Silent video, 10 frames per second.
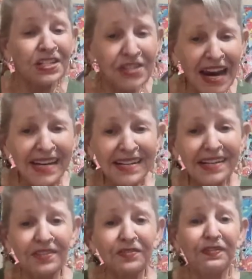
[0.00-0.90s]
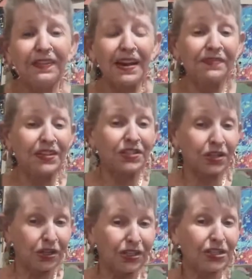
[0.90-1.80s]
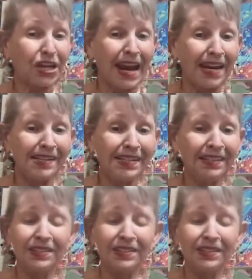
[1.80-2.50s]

Jade is, if it's a good jade,